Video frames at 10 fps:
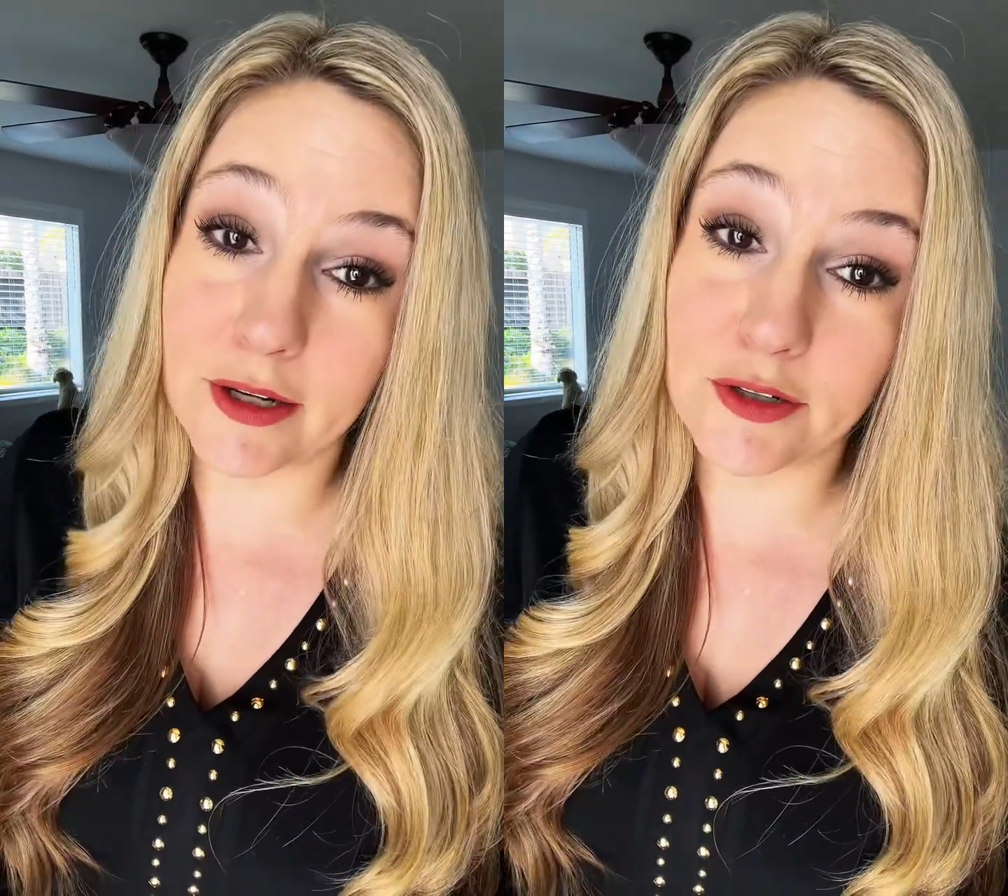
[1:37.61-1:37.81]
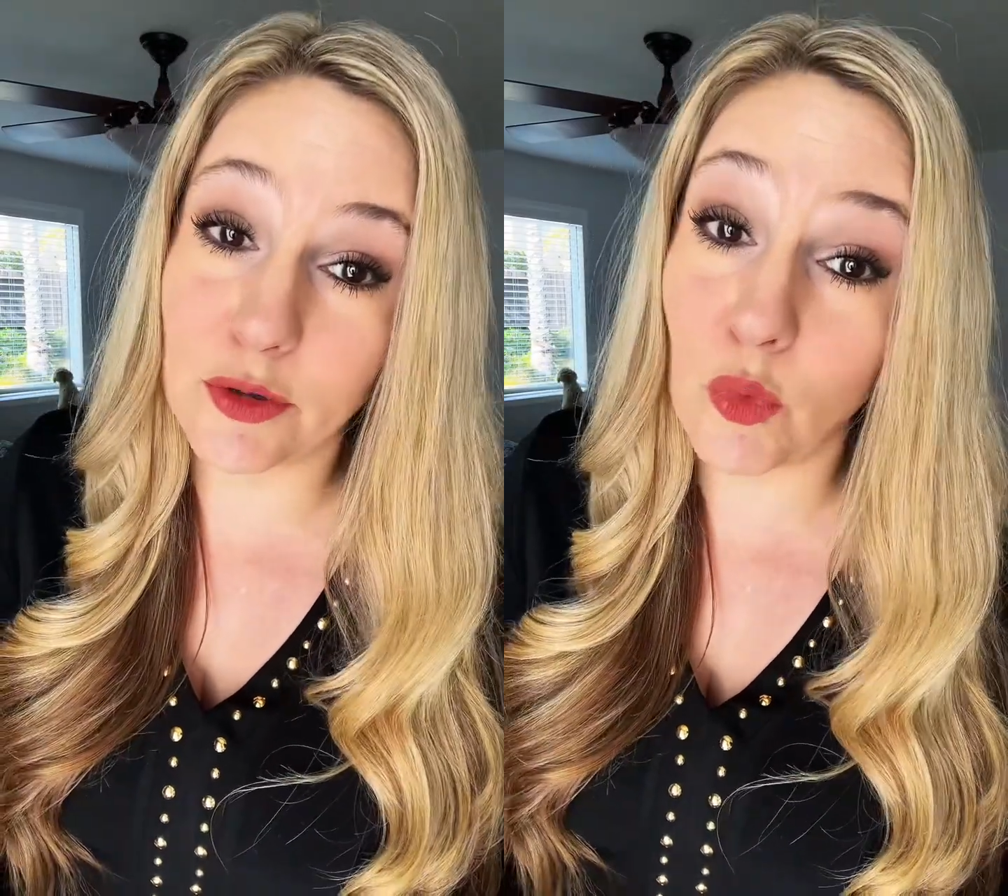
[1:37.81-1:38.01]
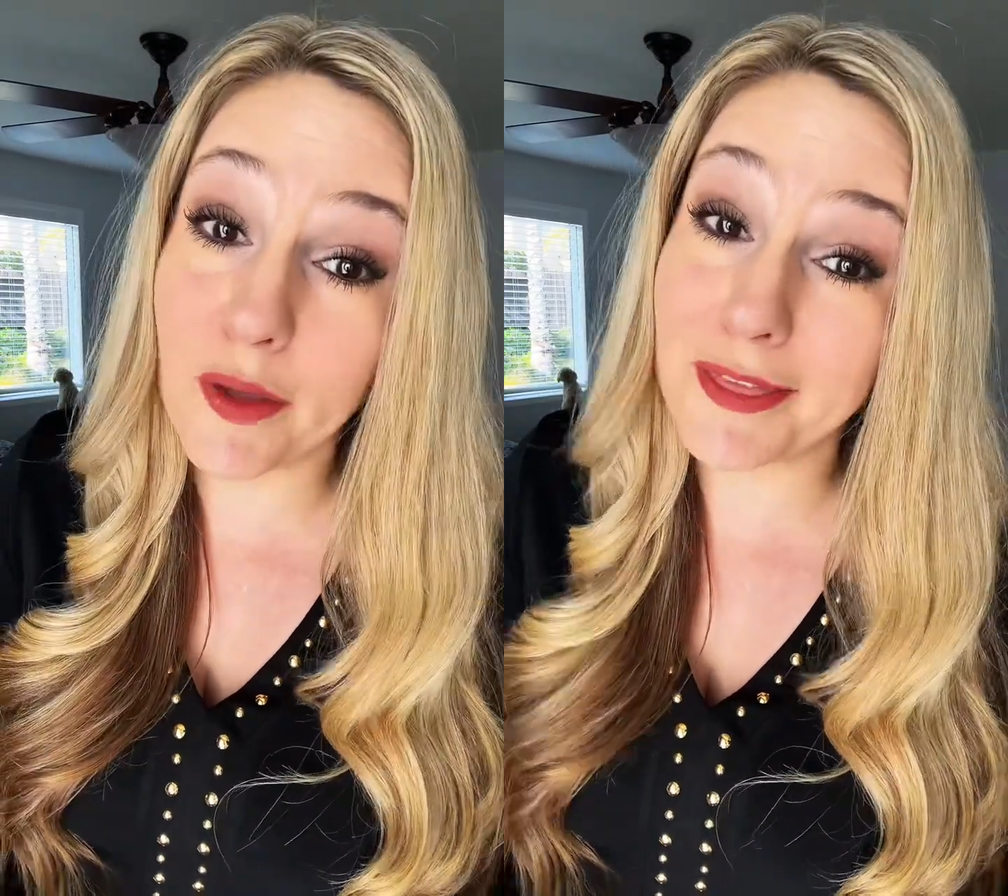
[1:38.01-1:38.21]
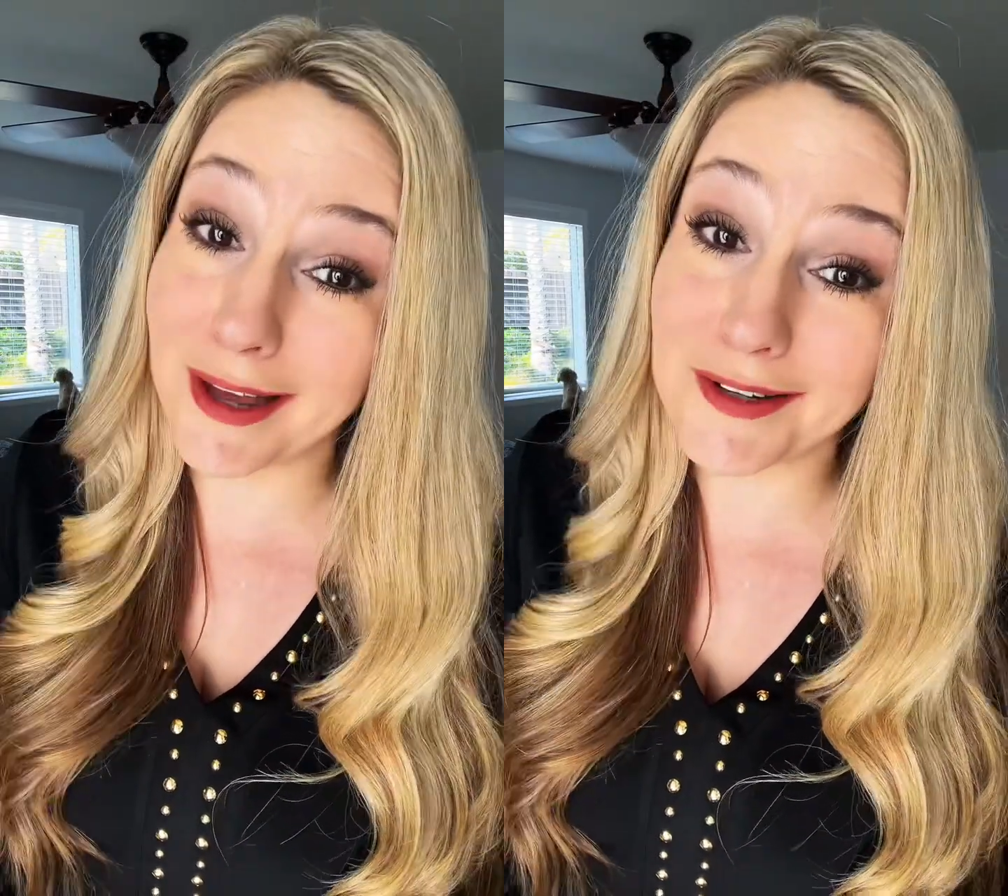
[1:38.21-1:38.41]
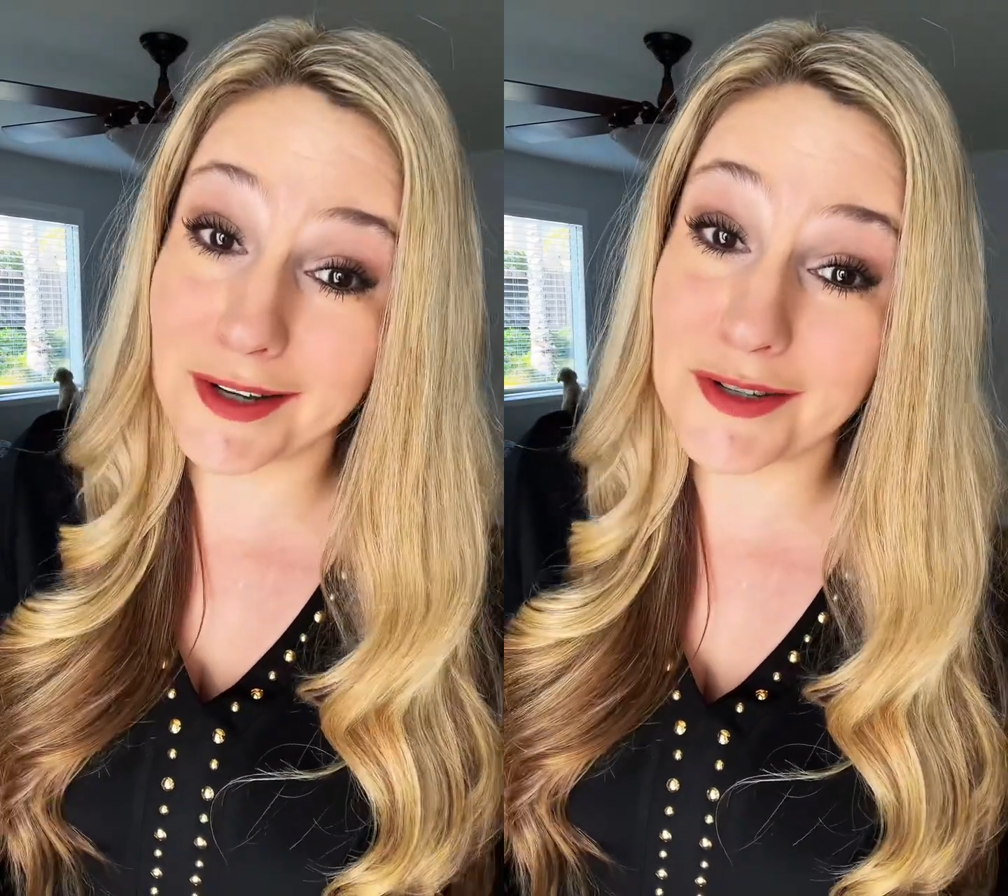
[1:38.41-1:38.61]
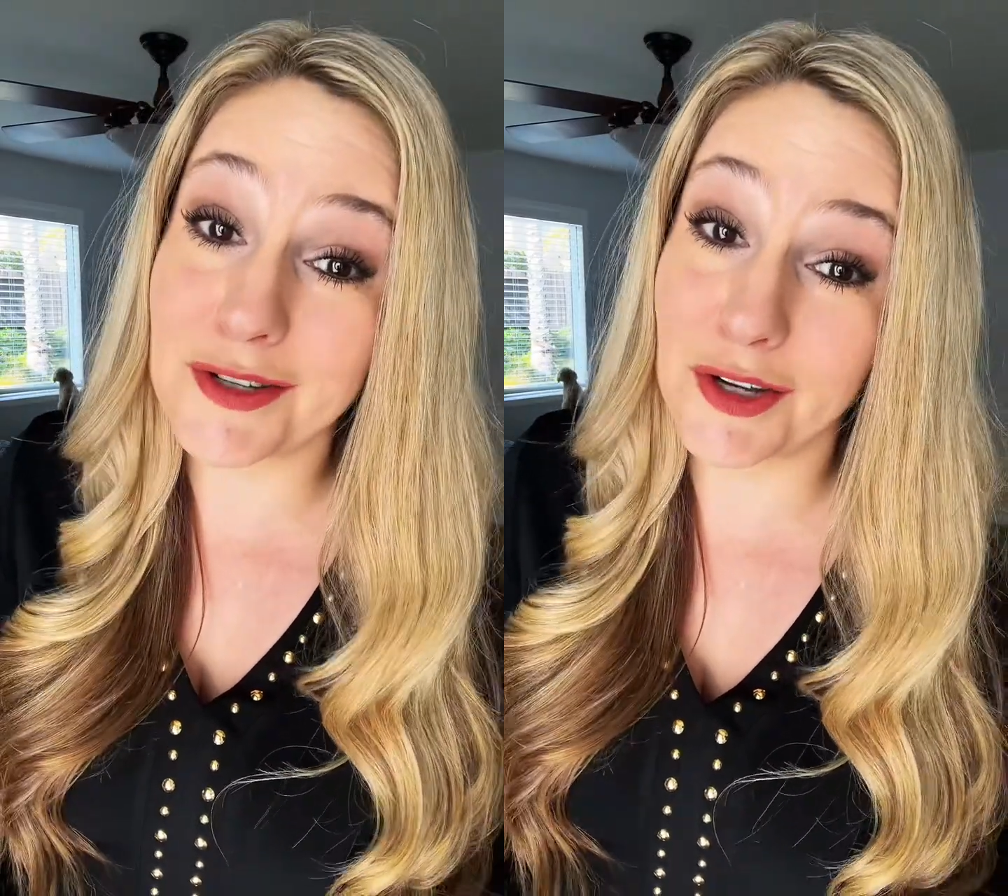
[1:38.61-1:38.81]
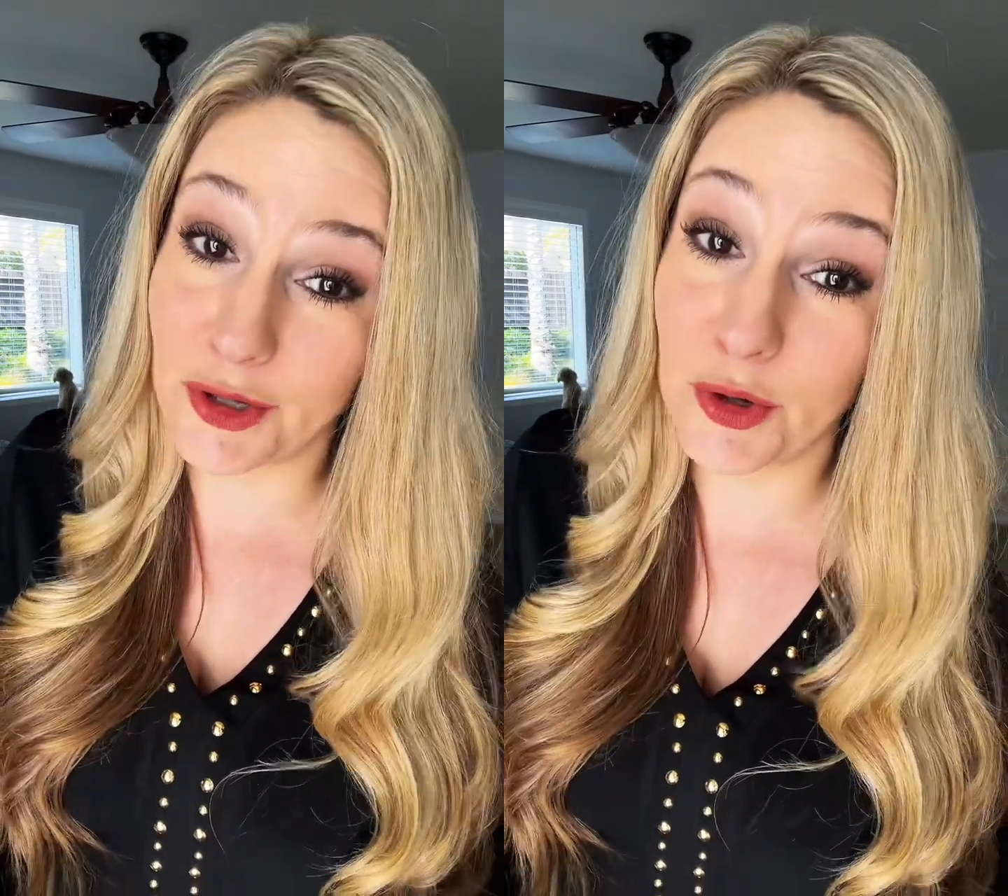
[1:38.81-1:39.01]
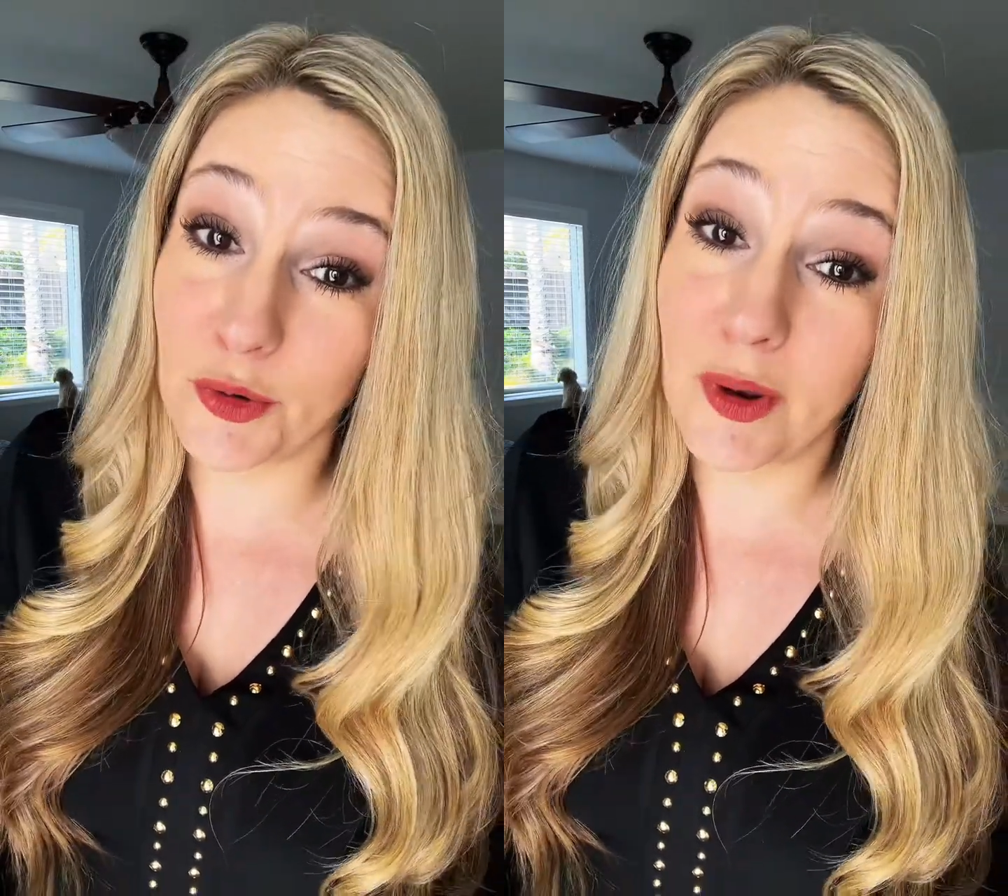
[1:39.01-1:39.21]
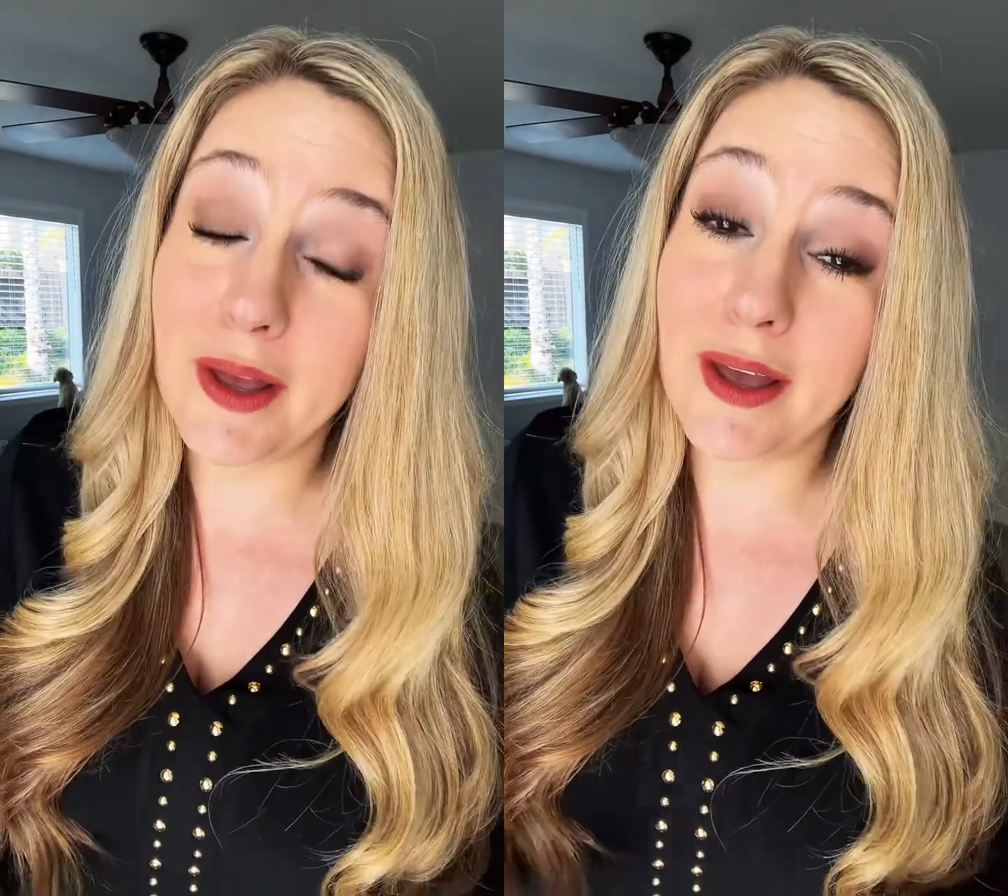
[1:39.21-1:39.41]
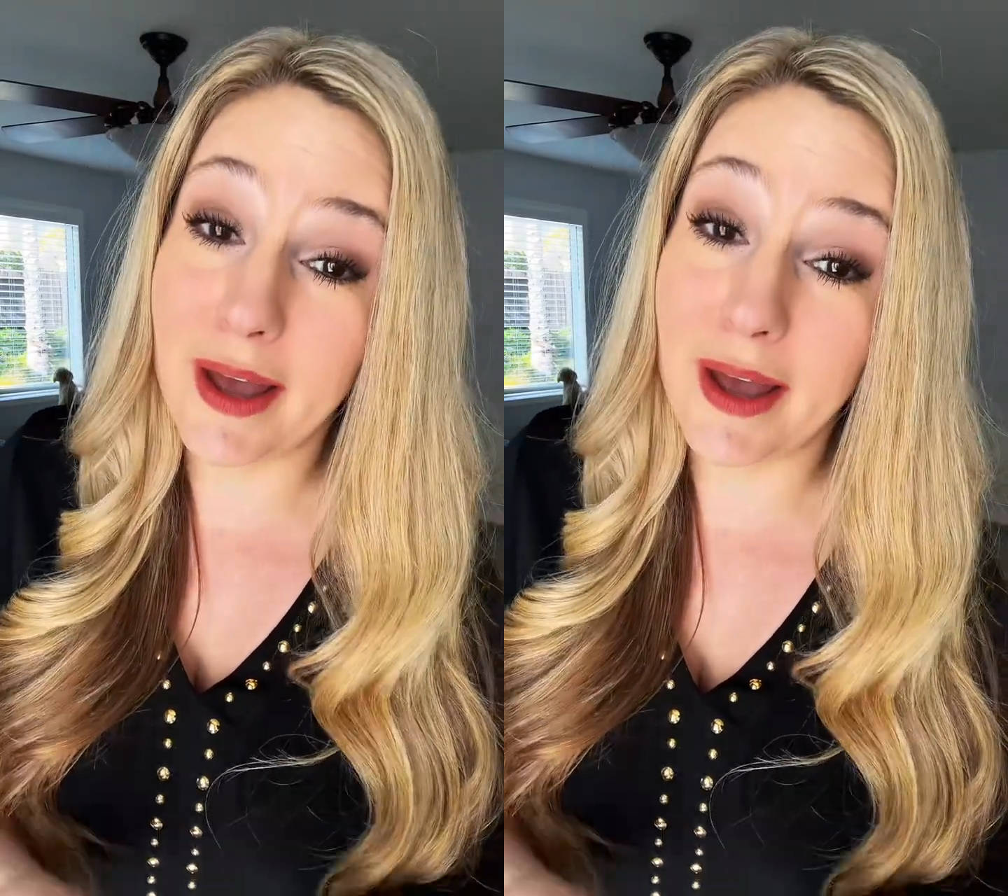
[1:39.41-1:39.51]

into what that does to you